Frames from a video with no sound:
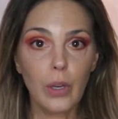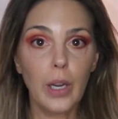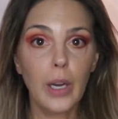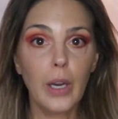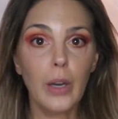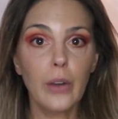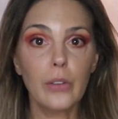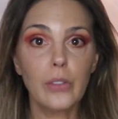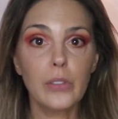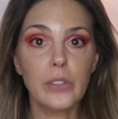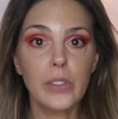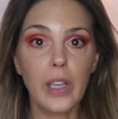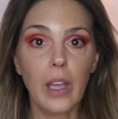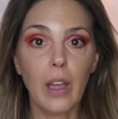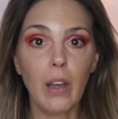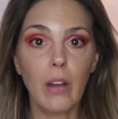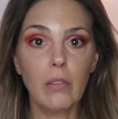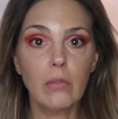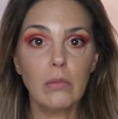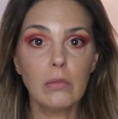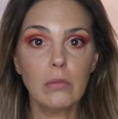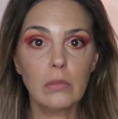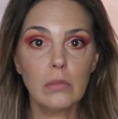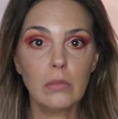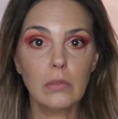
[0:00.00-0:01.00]
hair is
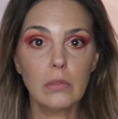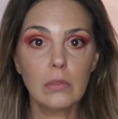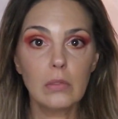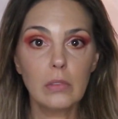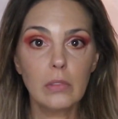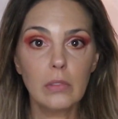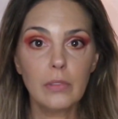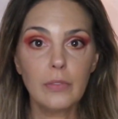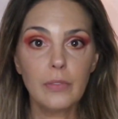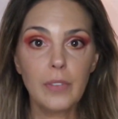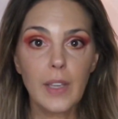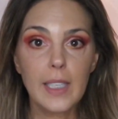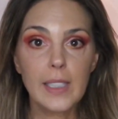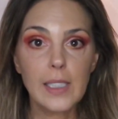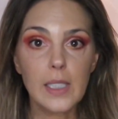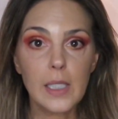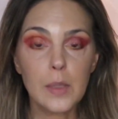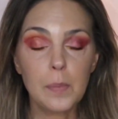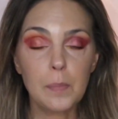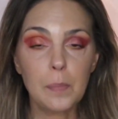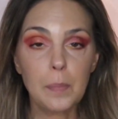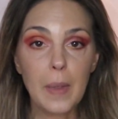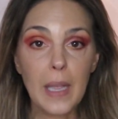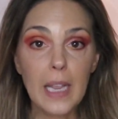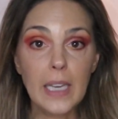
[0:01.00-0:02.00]
down, face
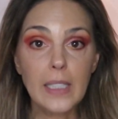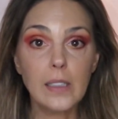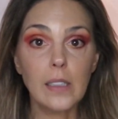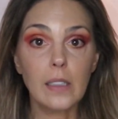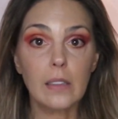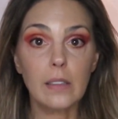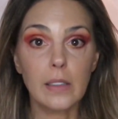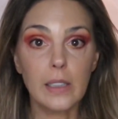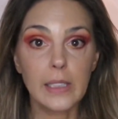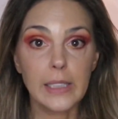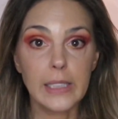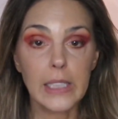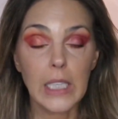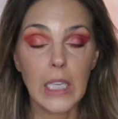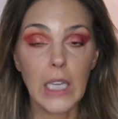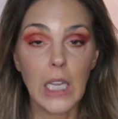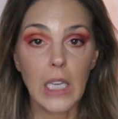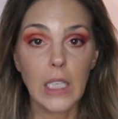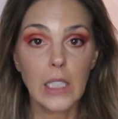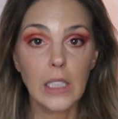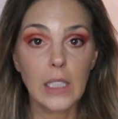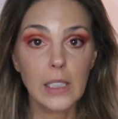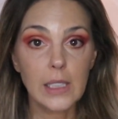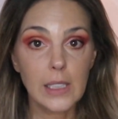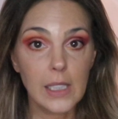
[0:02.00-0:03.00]
is basically
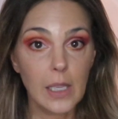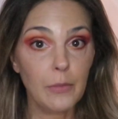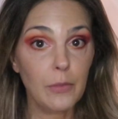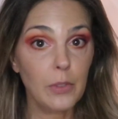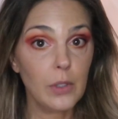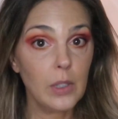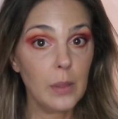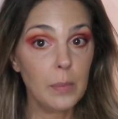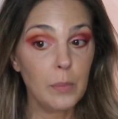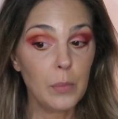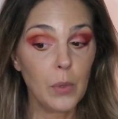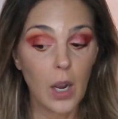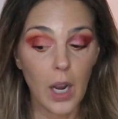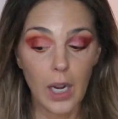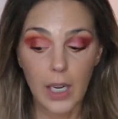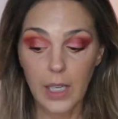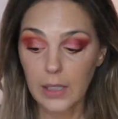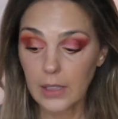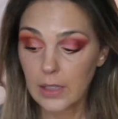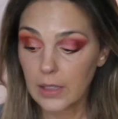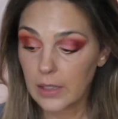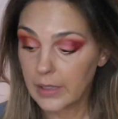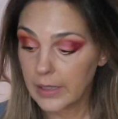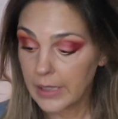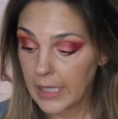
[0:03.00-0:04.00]
done except for lip
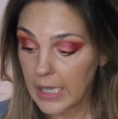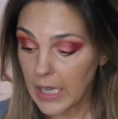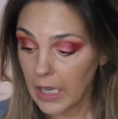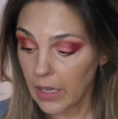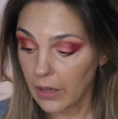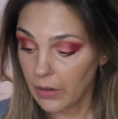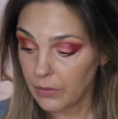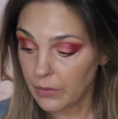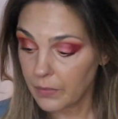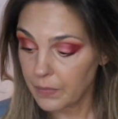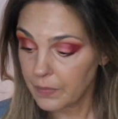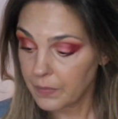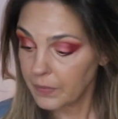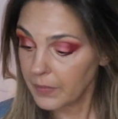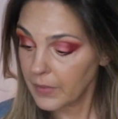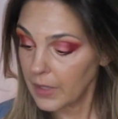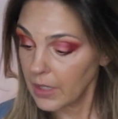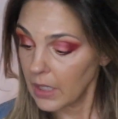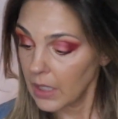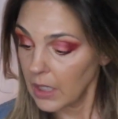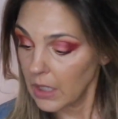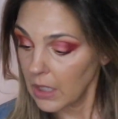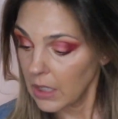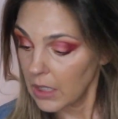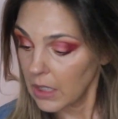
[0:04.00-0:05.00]
product. Now,
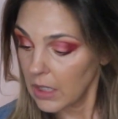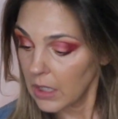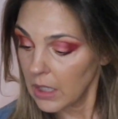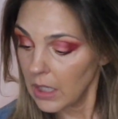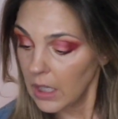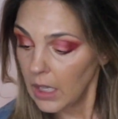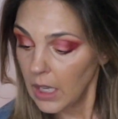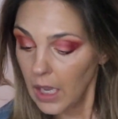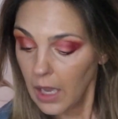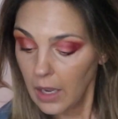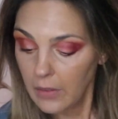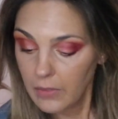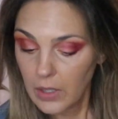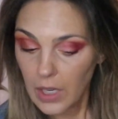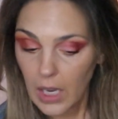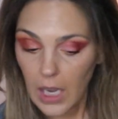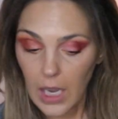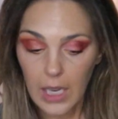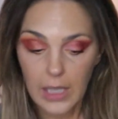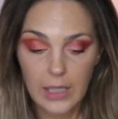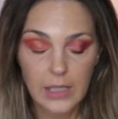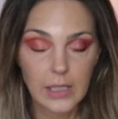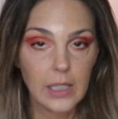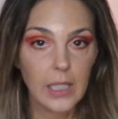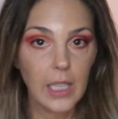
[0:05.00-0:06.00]
I've
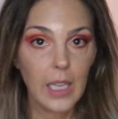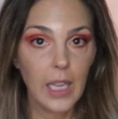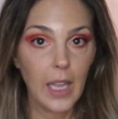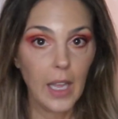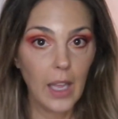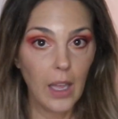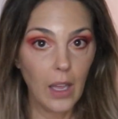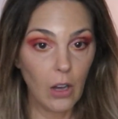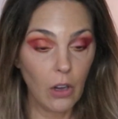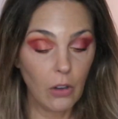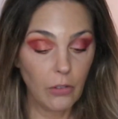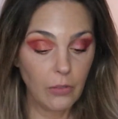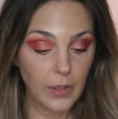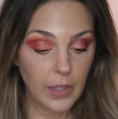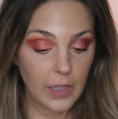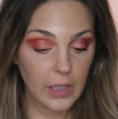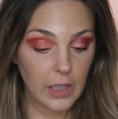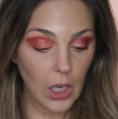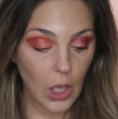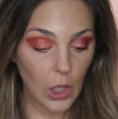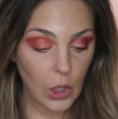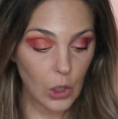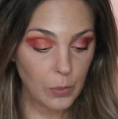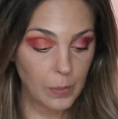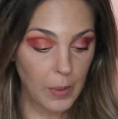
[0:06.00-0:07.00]
got e.l.f. and
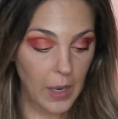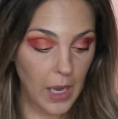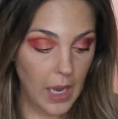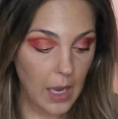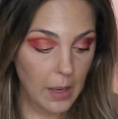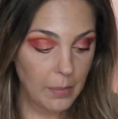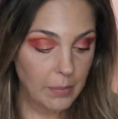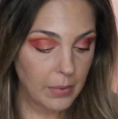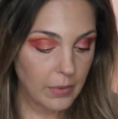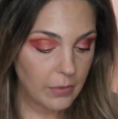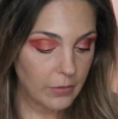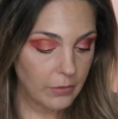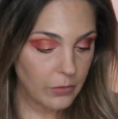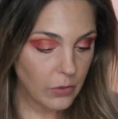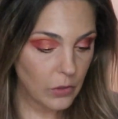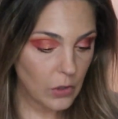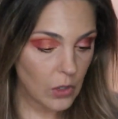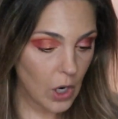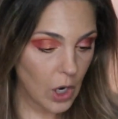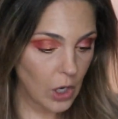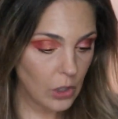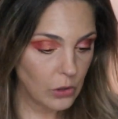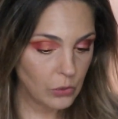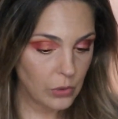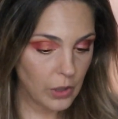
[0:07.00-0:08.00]
ColourPop
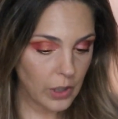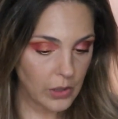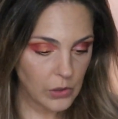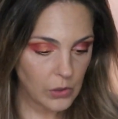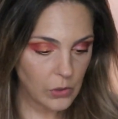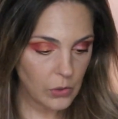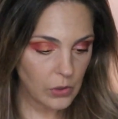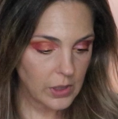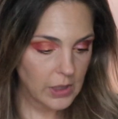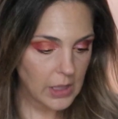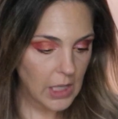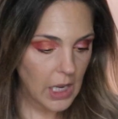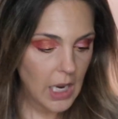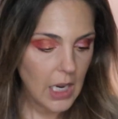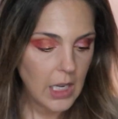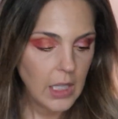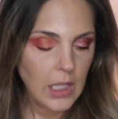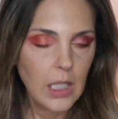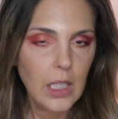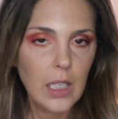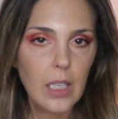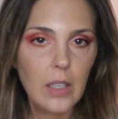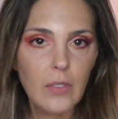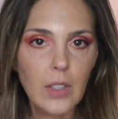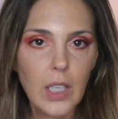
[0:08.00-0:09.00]
for our drugstore
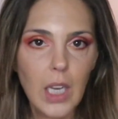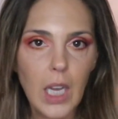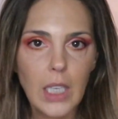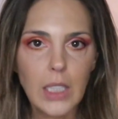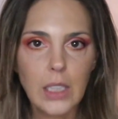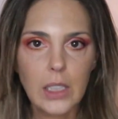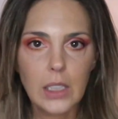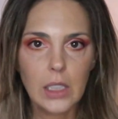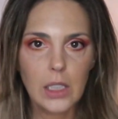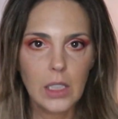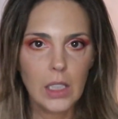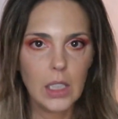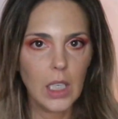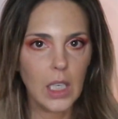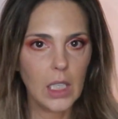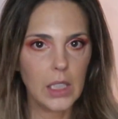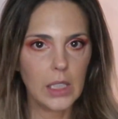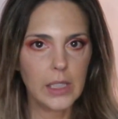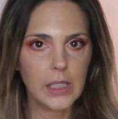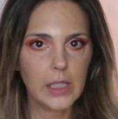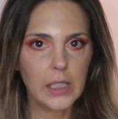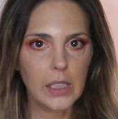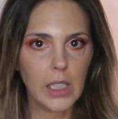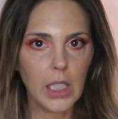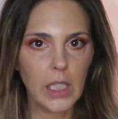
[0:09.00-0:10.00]
side, and I've got
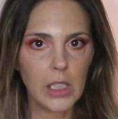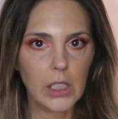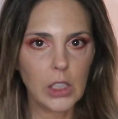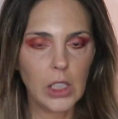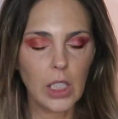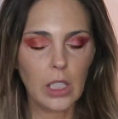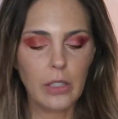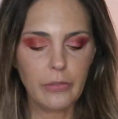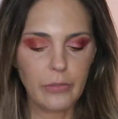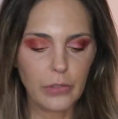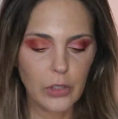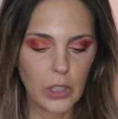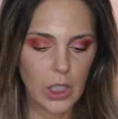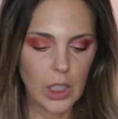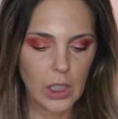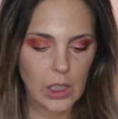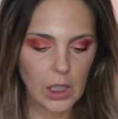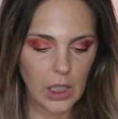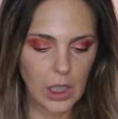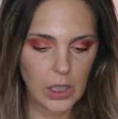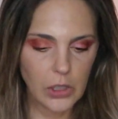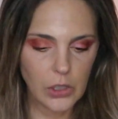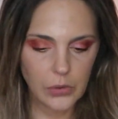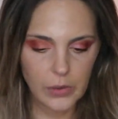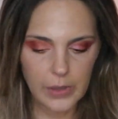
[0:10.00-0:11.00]
Anastasia for our
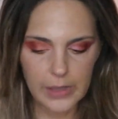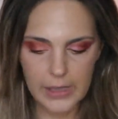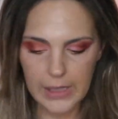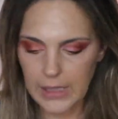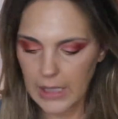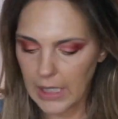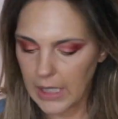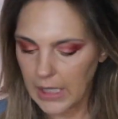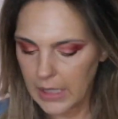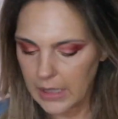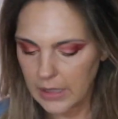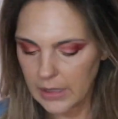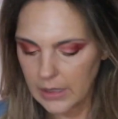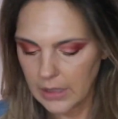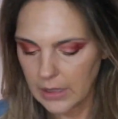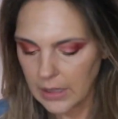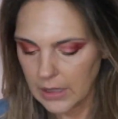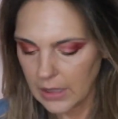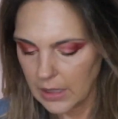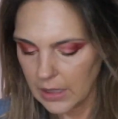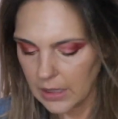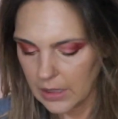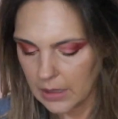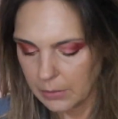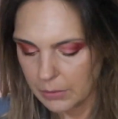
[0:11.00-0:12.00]
luxury side.
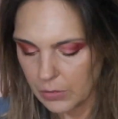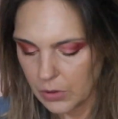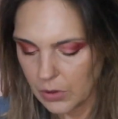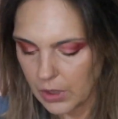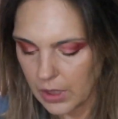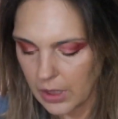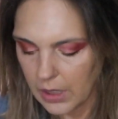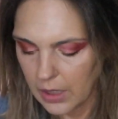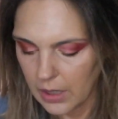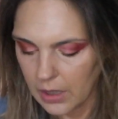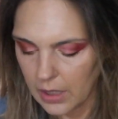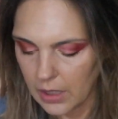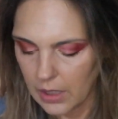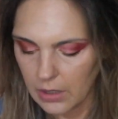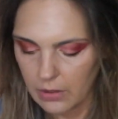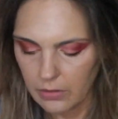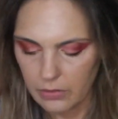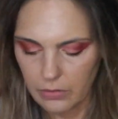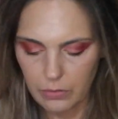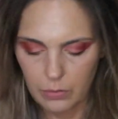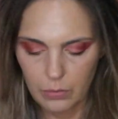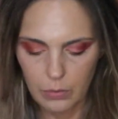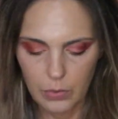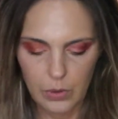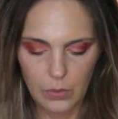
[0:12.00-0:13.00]
I'm trying to think
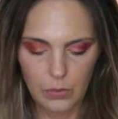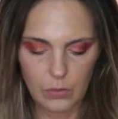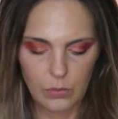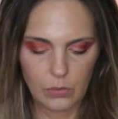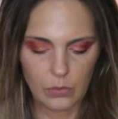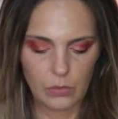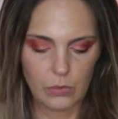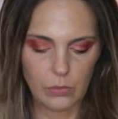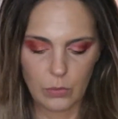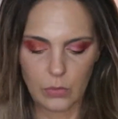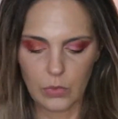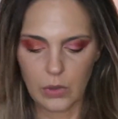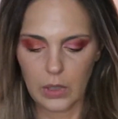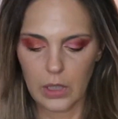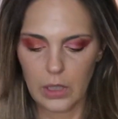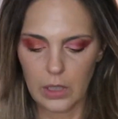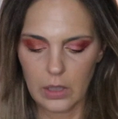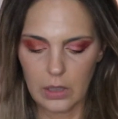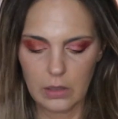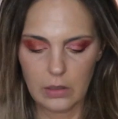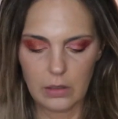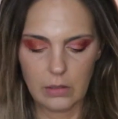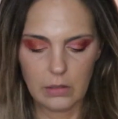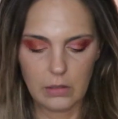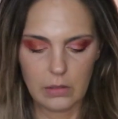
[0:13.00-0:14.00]
of what
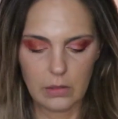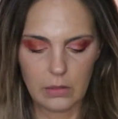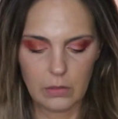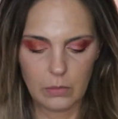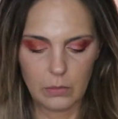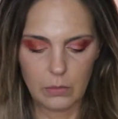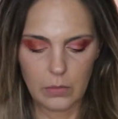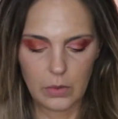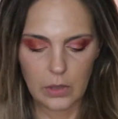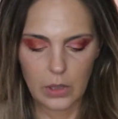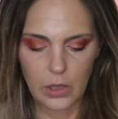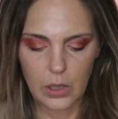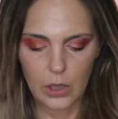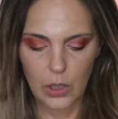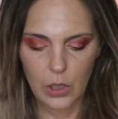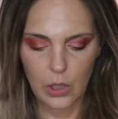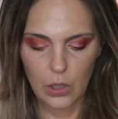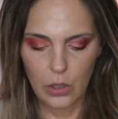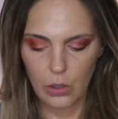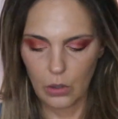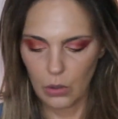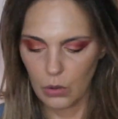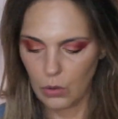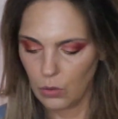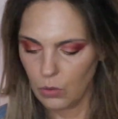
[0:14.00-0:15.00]
one would
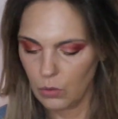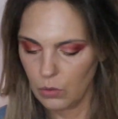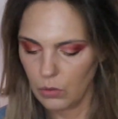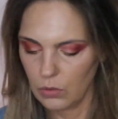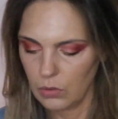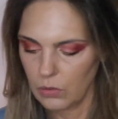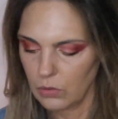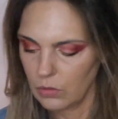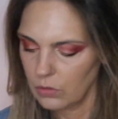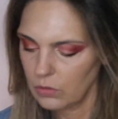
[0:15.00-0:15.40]
go.